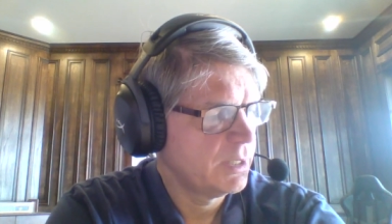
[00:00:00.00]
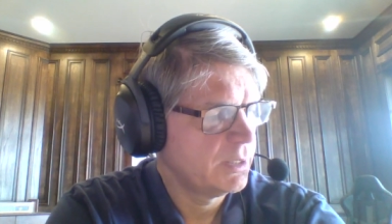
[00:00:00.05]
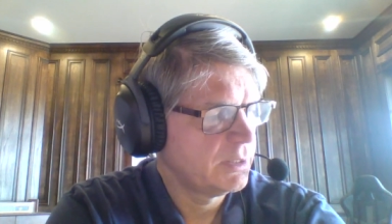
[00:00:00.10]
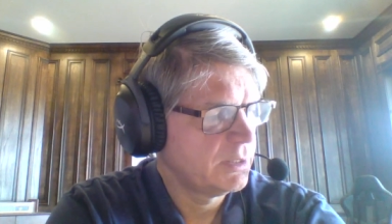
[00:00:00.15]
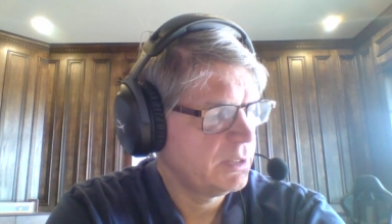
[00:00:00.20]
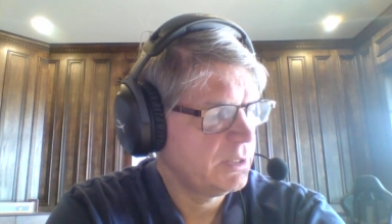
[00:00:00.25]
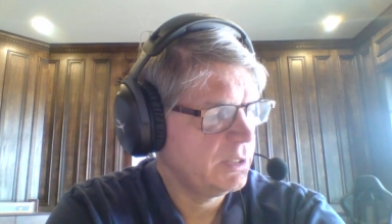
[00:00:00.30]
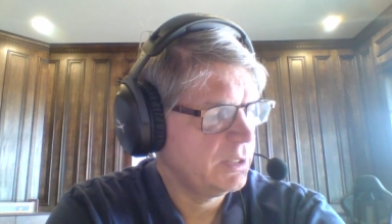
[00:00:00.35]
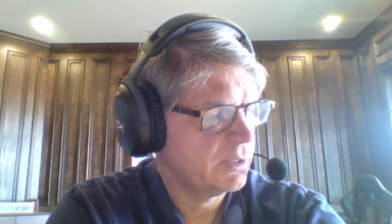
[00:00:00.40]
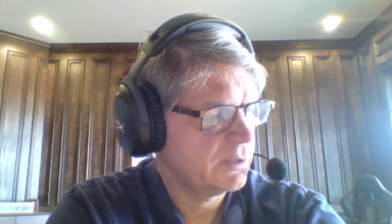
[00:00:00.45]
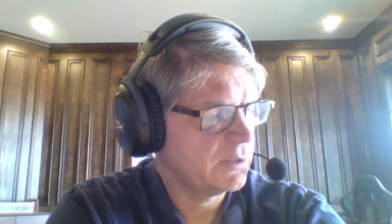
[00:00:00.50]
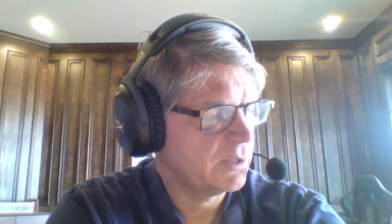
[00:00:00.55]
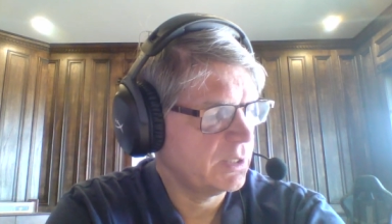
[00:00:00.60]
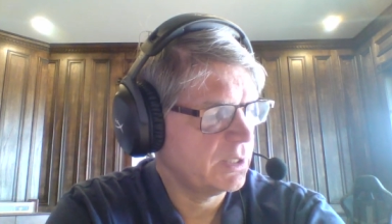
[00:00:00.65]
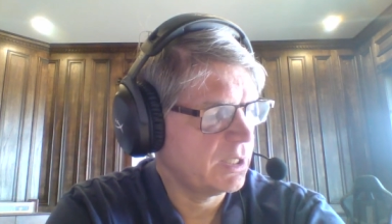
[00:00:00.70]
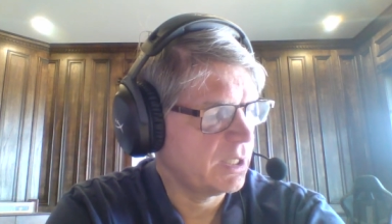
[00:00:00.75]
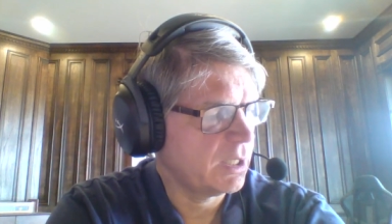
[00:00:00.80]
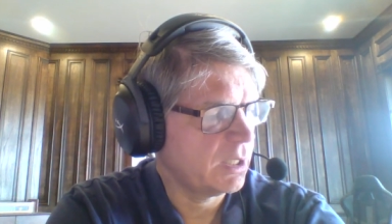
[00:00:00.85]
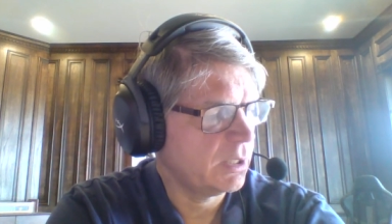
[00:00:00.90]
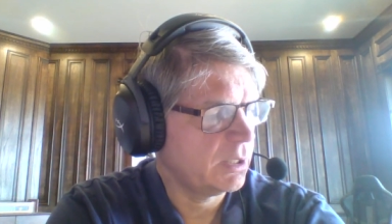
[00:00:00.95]
C as in
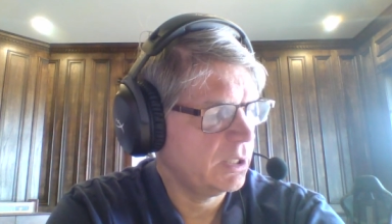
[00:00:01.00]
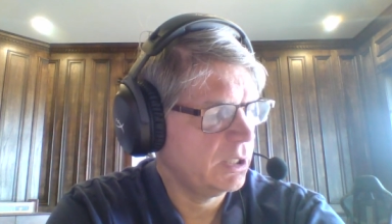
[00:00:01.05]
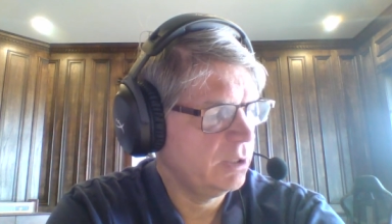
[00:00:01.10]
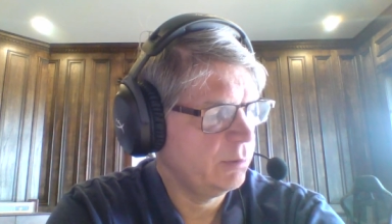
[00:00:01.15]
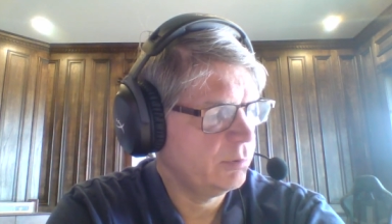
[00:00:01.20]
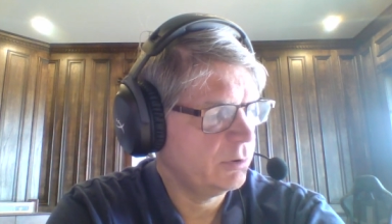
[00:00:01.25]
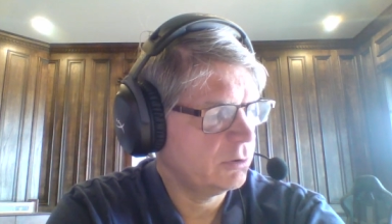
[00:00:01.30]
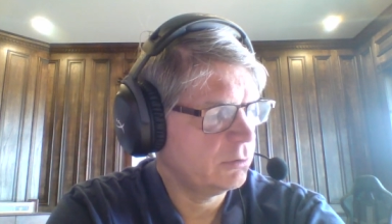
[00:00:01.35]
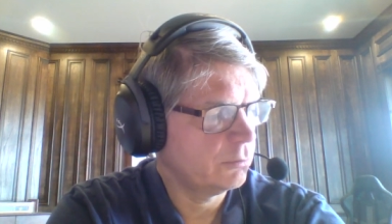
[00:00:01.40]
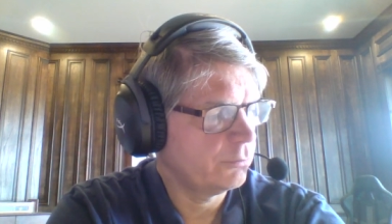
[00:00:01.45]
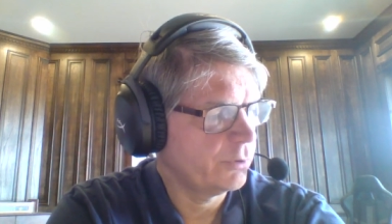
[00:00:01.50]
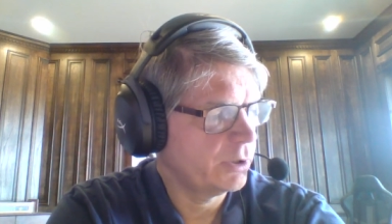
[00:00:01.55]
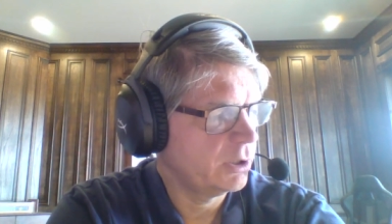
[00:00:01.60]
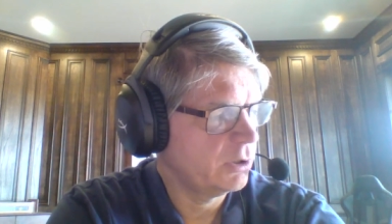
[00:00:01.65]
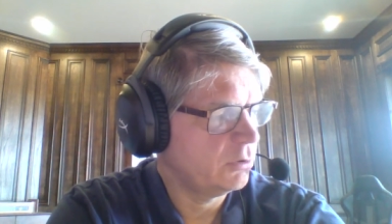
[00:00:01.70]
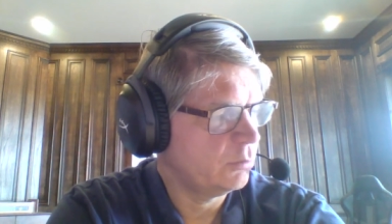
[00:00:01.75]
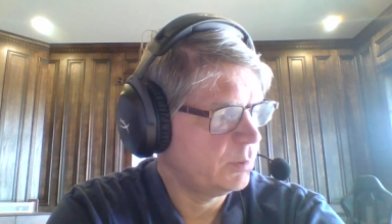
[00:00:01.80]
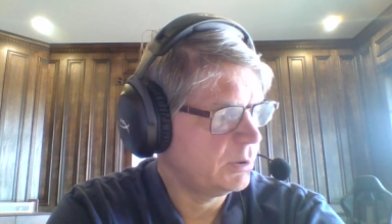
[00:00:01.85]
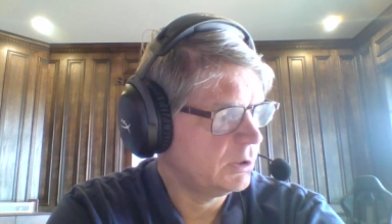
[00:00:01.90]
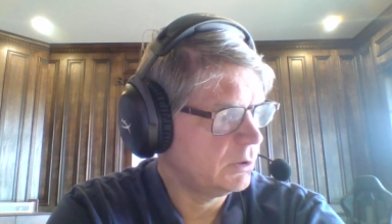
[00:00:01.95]
cat, apical
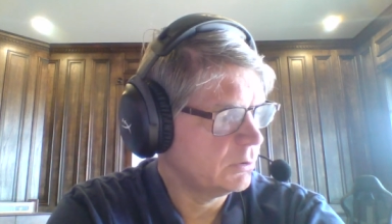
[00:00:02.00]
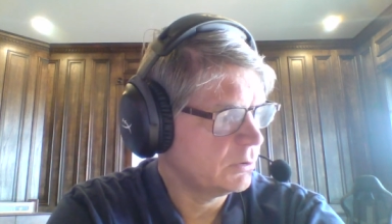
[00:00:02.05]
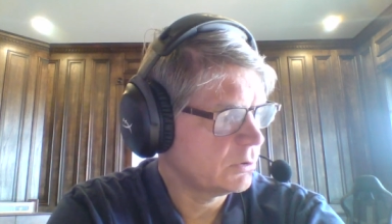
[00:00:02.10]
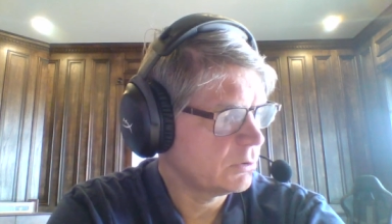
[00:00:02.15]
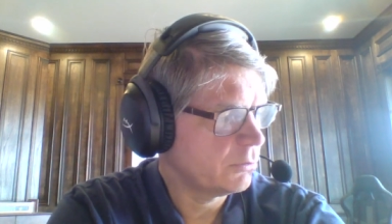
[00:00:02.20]
radial pulse.